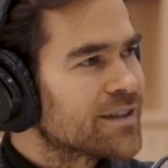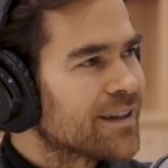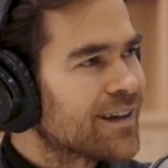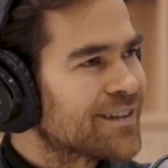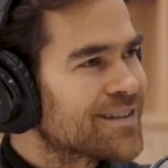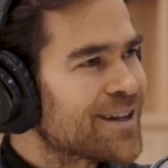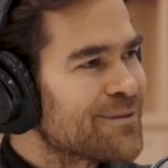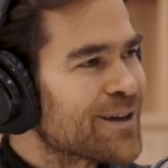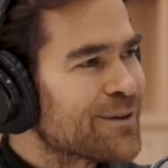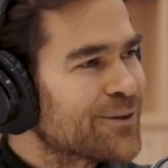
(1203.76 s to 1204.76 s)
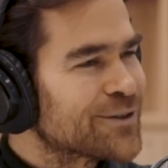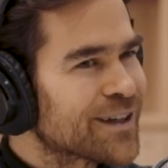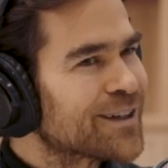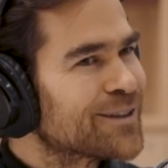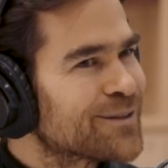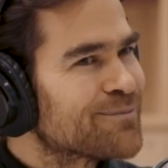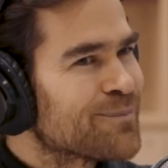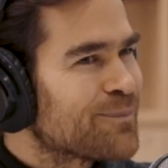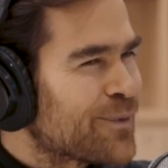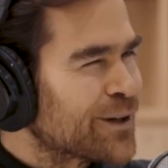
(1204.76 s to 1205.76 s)
At the same time, your second
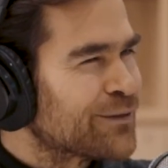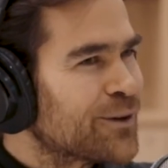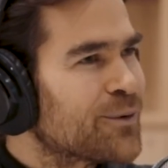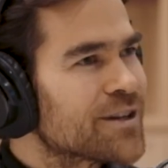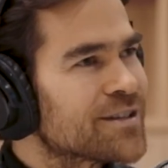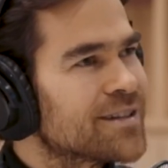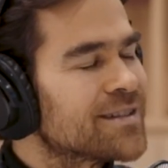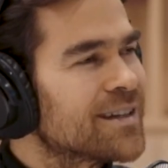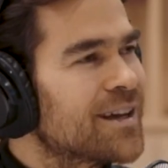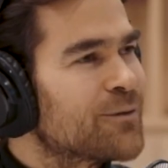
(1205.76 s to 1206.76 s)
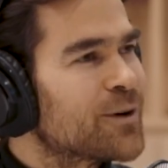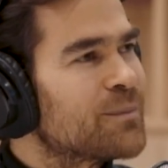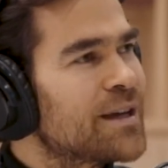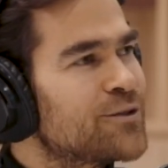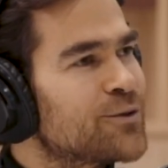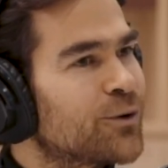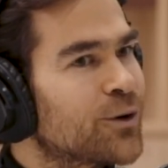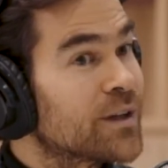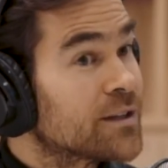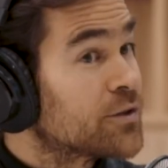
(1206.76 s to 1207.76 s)
part of the question is what made you
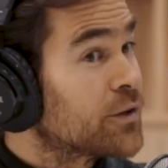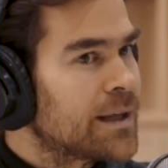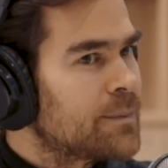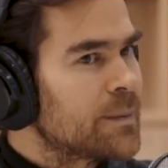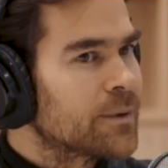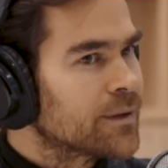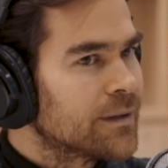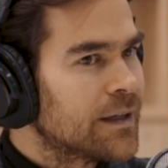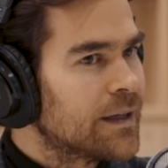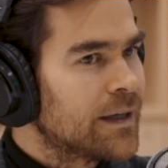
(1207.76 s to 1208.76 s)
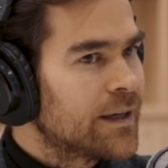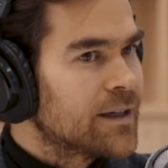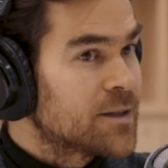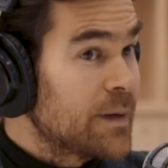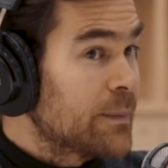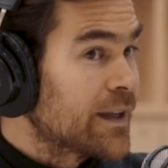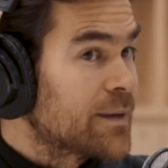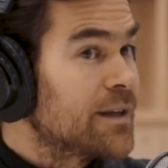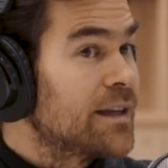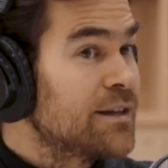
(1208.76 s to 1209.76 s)
grow? That's certainly people. Yeah. It's people that
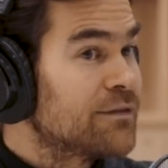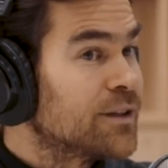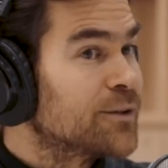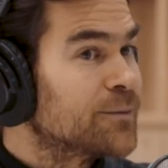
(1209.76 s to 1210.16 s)
believe in you.